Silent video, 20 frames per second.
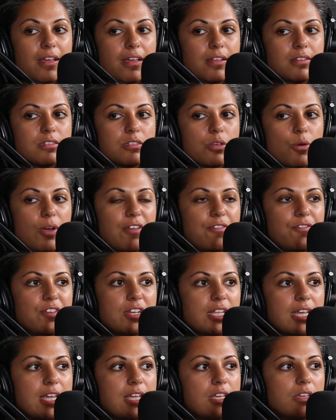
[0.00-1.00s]
And so I
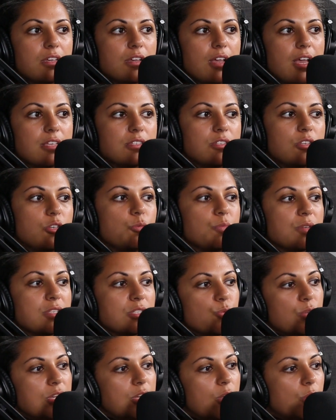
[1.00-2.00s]
feel like as
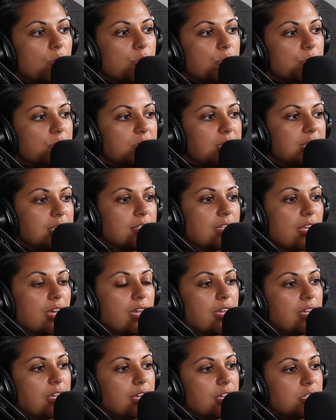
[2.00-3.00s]
humans, we go through these
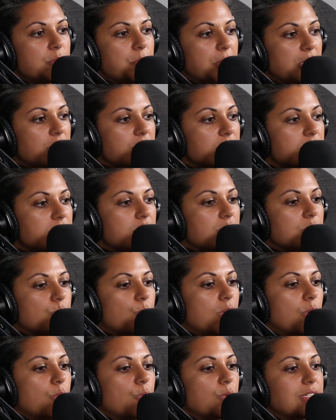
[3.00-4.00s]
like experiences
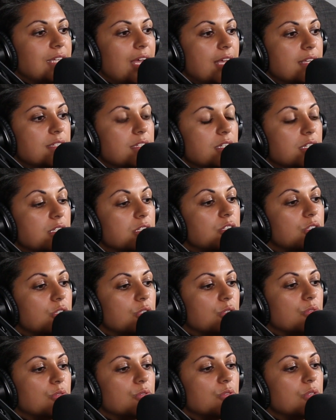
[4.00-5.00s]
where we're tested
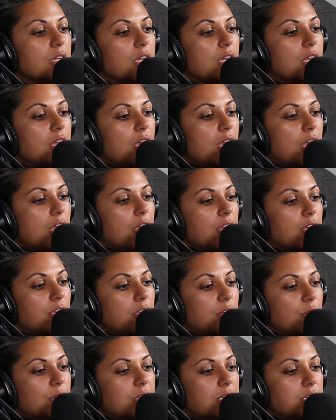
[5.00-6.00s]
to,
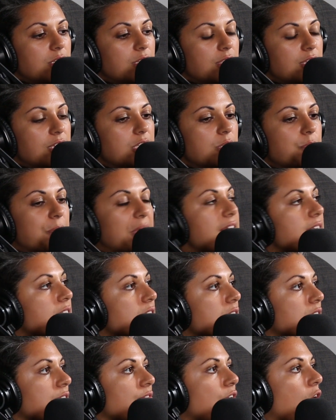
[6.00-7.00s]
into these
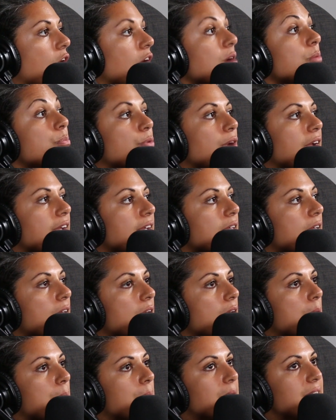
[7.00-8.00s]
spaces of heartbreak,
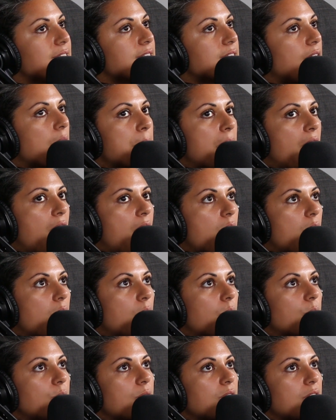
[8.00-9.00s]
but
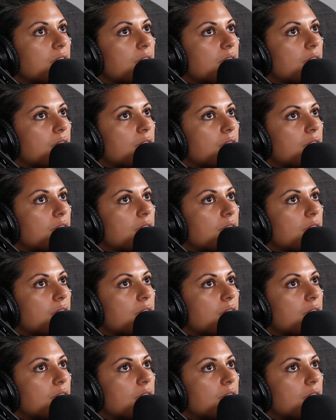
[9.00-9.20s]
somehow